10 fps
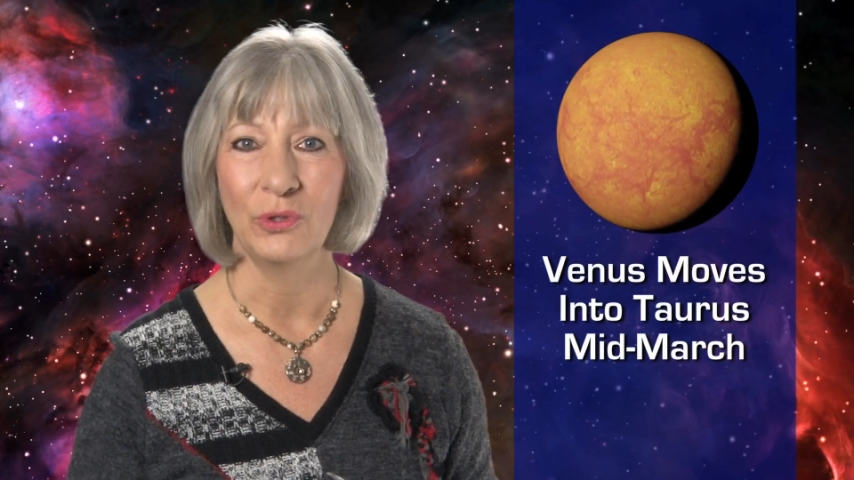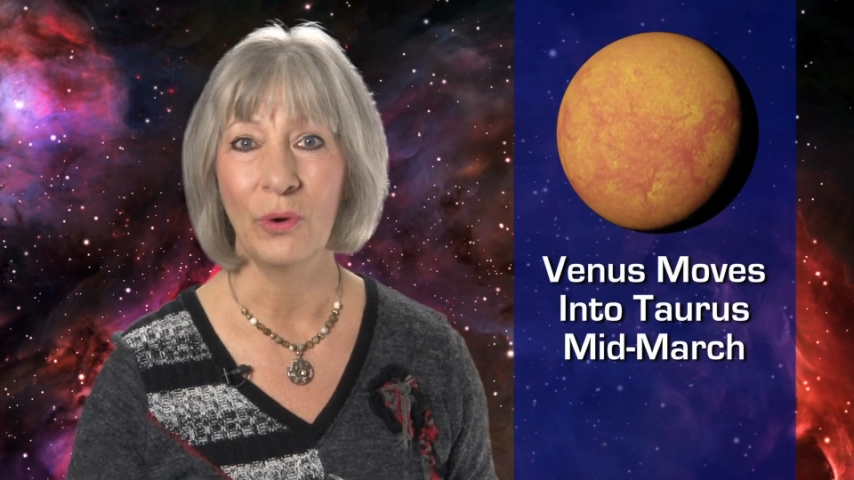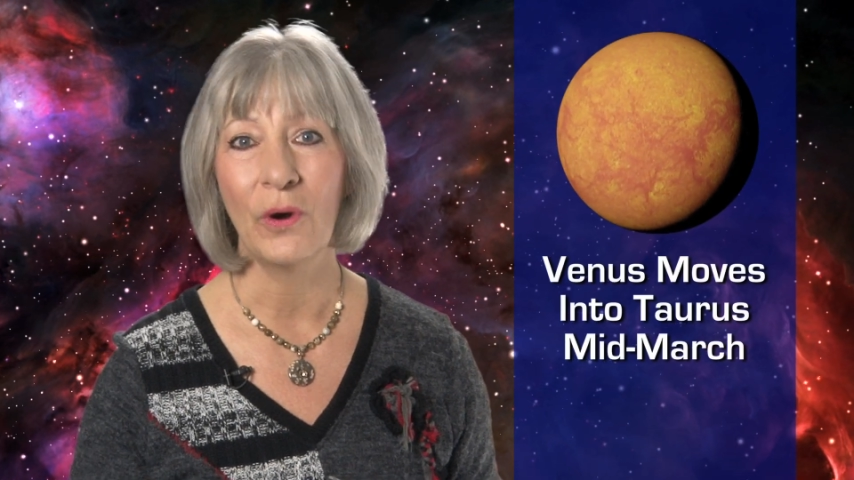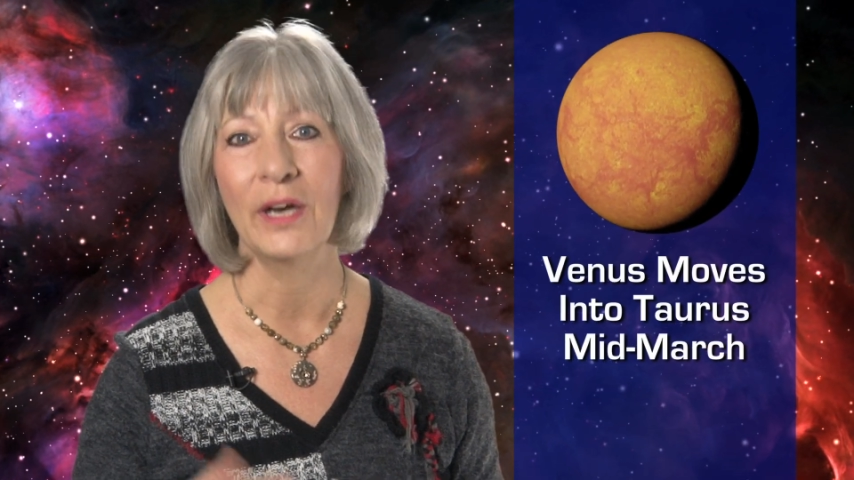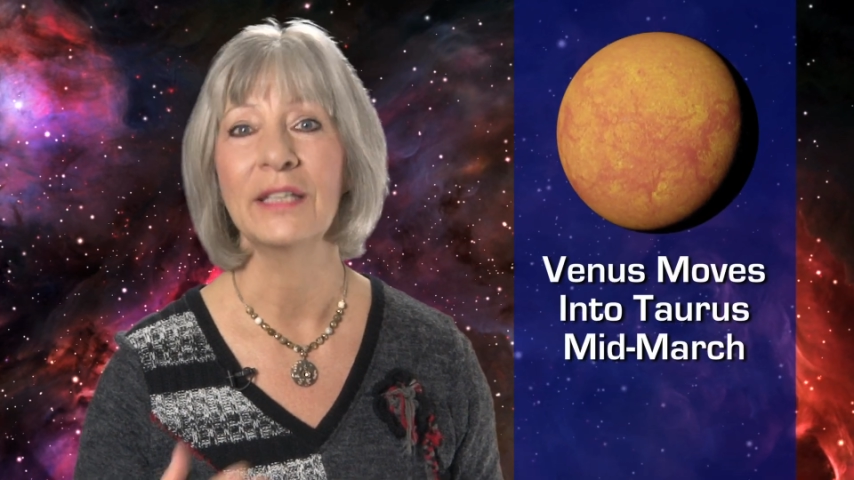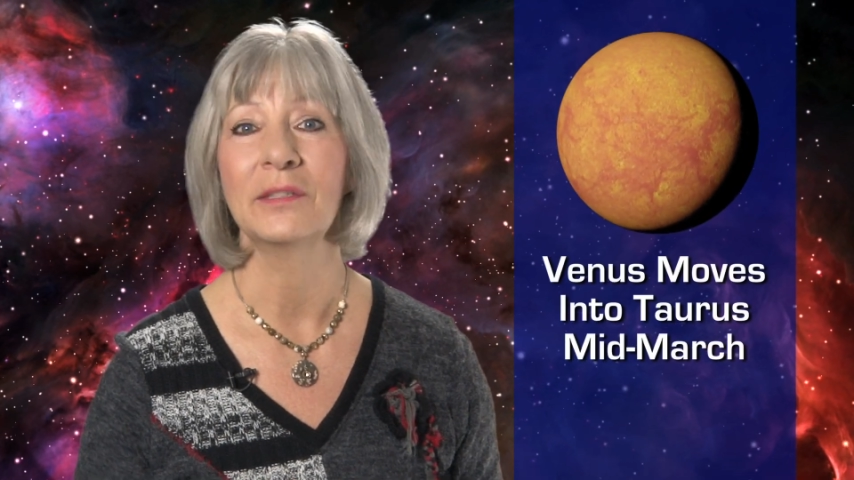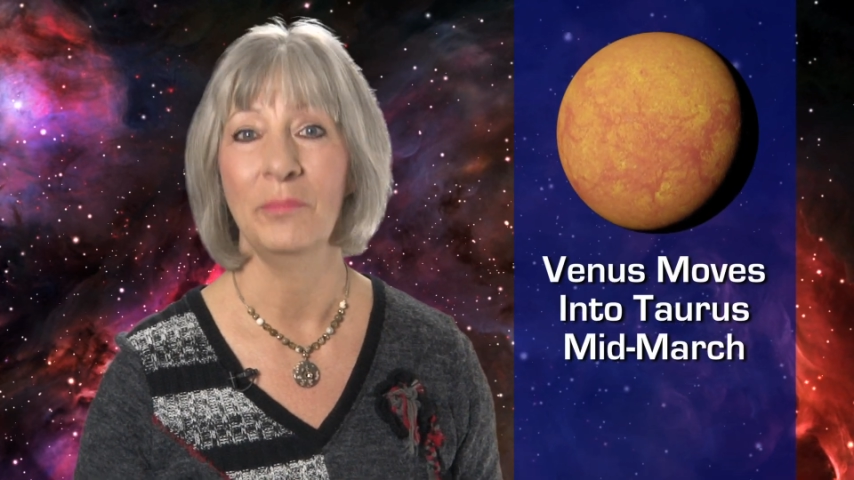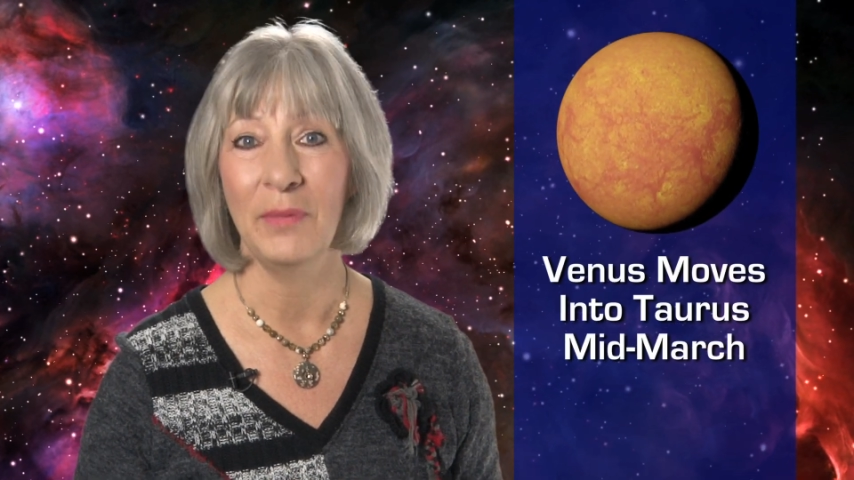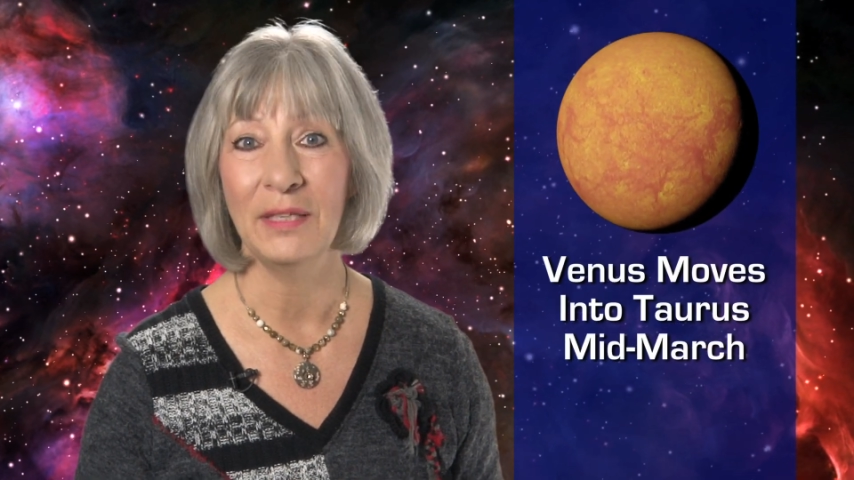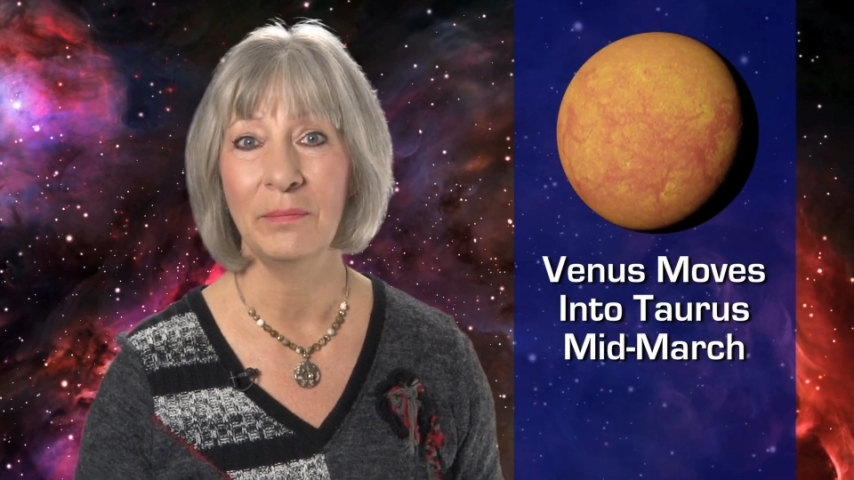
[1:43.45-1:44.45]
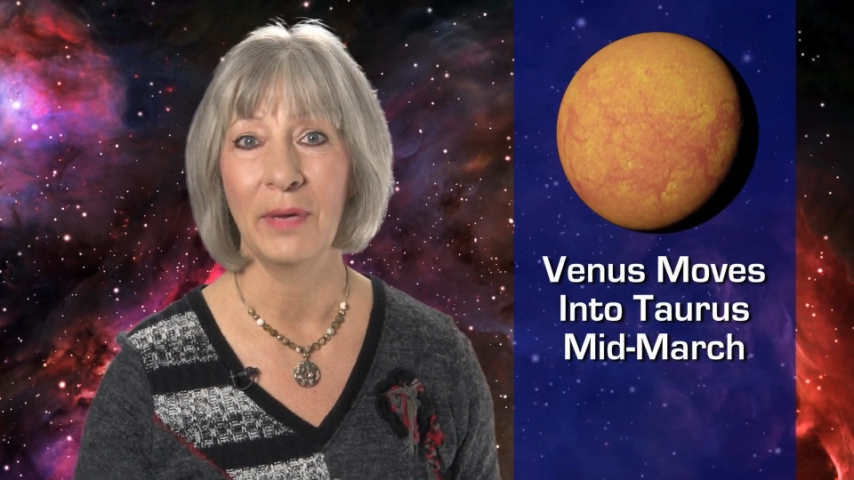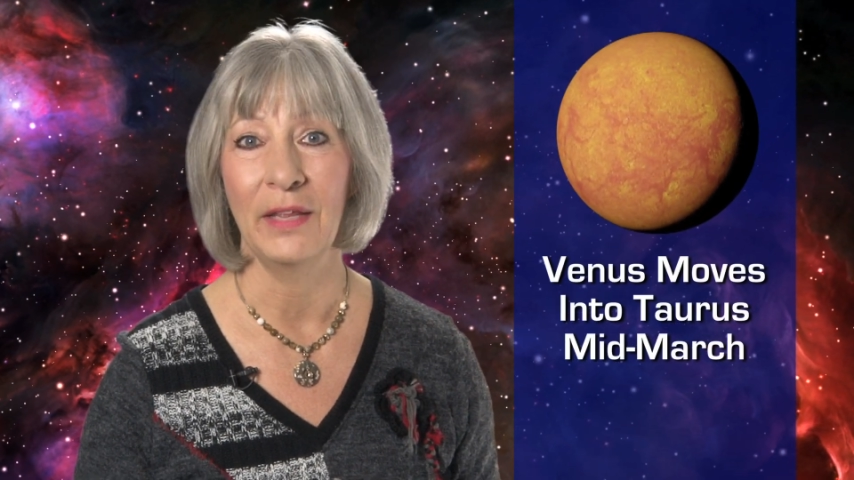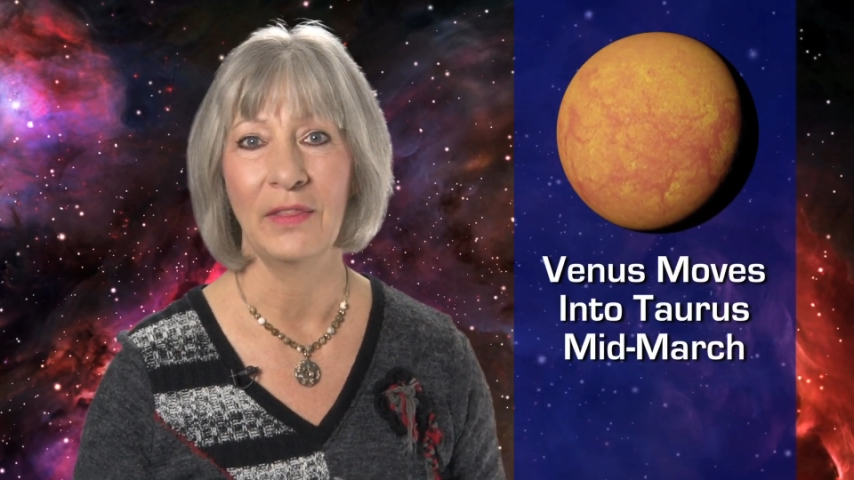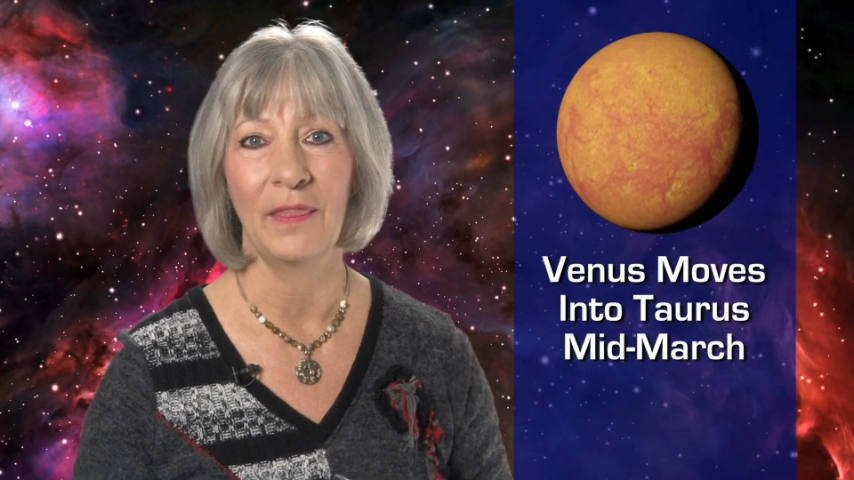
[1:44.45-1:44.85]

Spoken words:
Taurus mid-month,